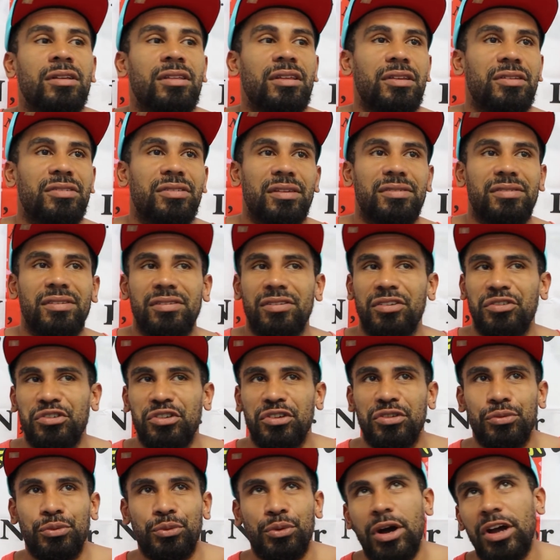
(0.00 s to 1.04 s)
This isn't
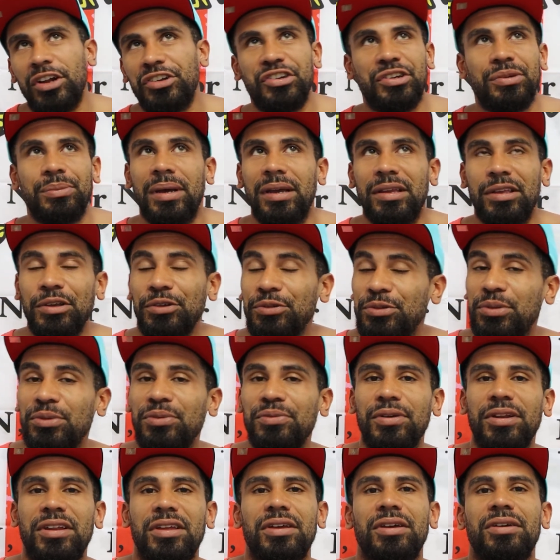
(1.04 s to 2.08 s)
just watching my YouTube
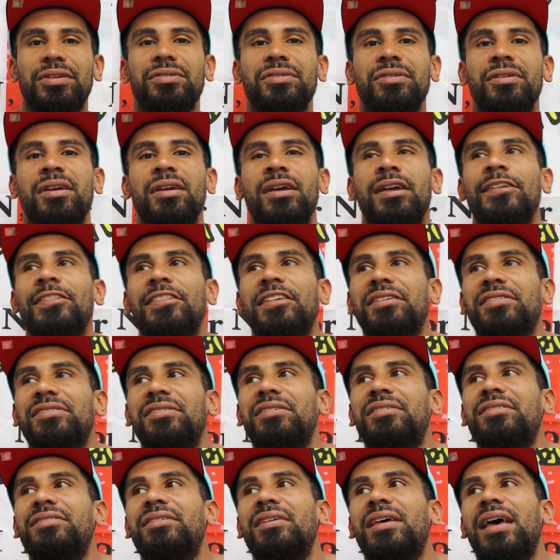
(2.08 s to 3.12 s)
videos. This
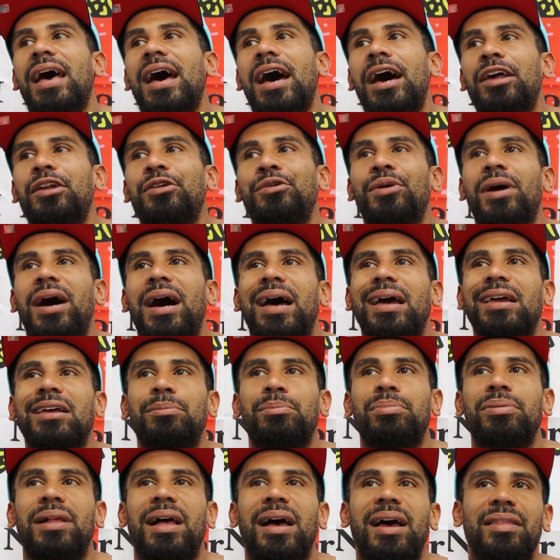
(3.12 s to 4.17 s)
is, how do I
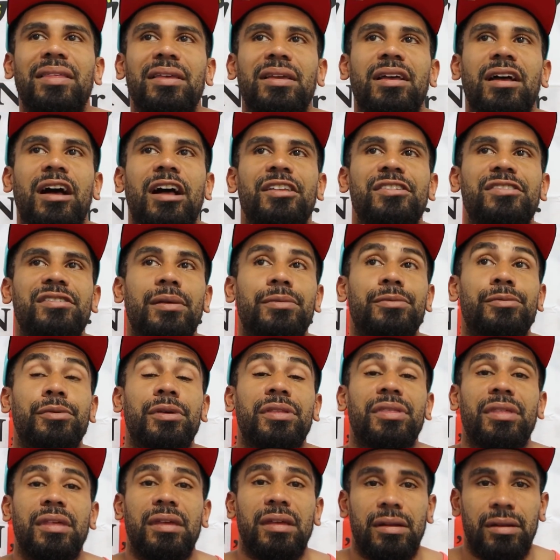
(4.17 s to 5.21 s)
apply the concepts
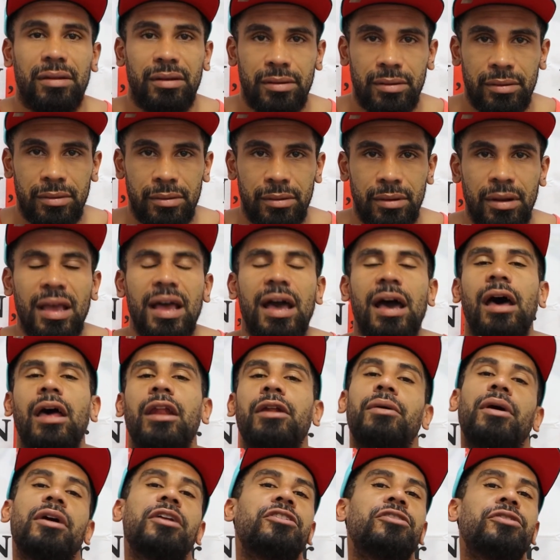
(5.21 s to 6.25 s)
within? How
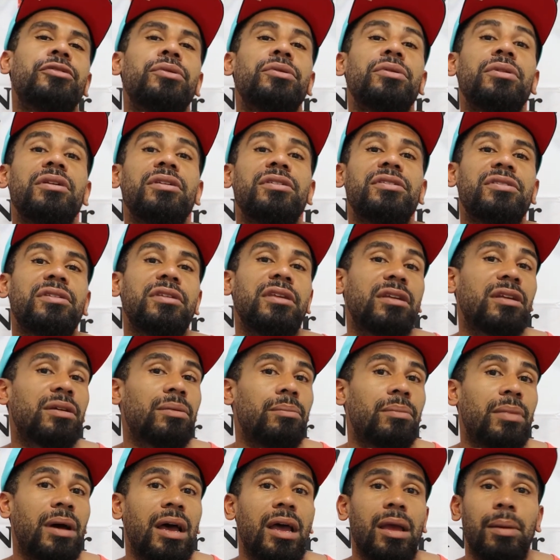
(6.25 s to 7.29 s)
do I truly seek
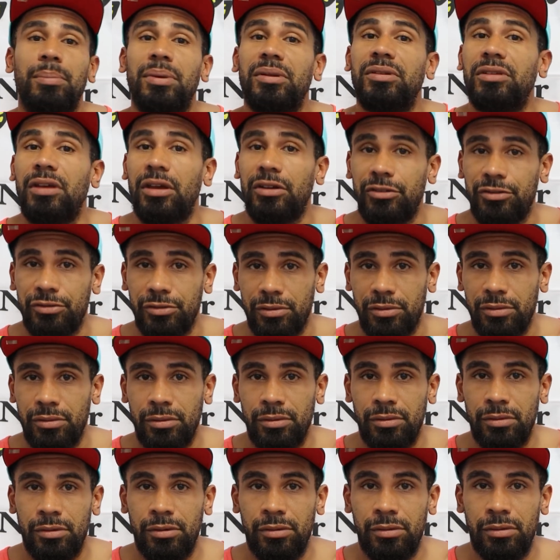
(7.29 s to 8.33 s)
my potential?
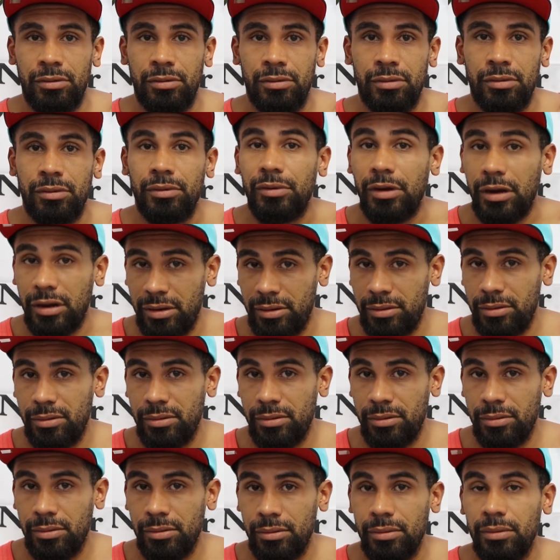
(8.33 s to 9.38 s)
Right?
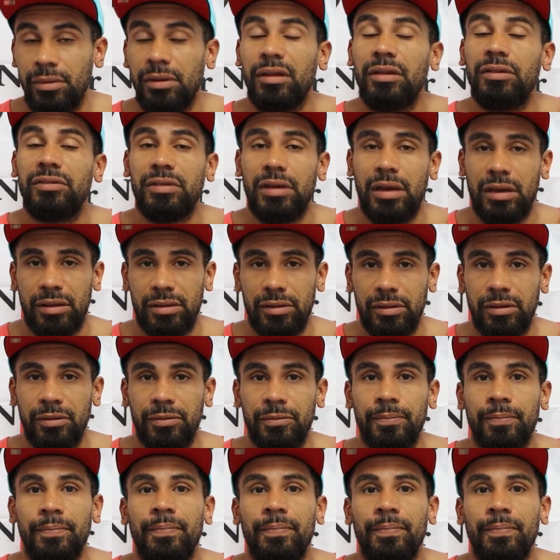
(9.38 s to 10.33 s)
Exactly.